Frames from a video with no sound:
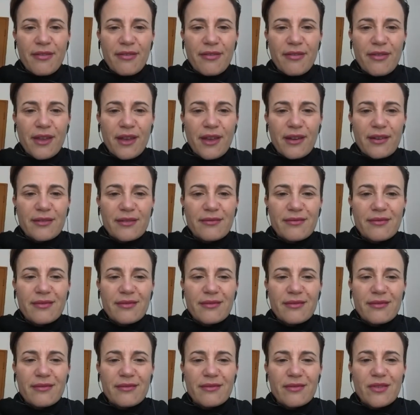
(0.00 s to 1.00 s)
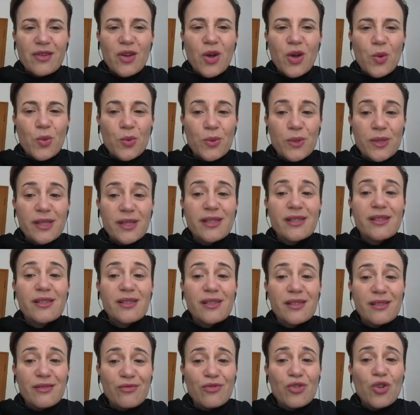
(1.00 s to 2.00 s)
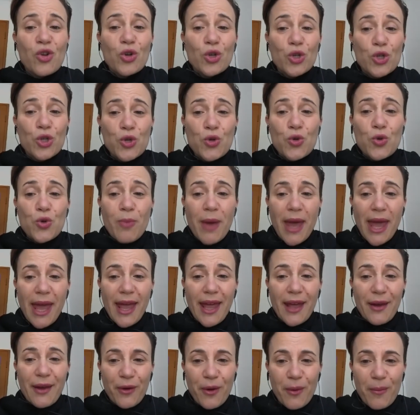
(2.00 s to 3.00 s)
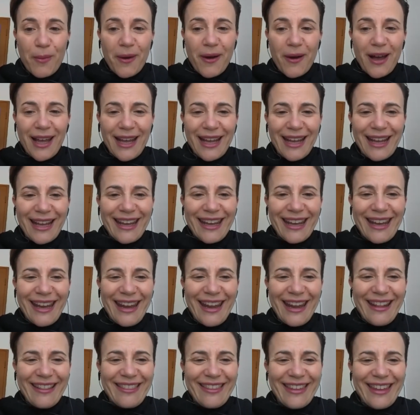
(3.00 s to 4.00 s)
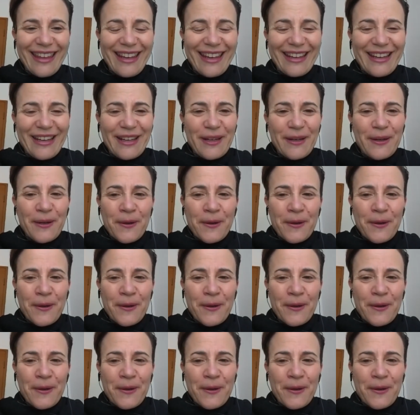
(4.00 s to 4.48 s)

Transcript: that I was not too bad on a bike. And then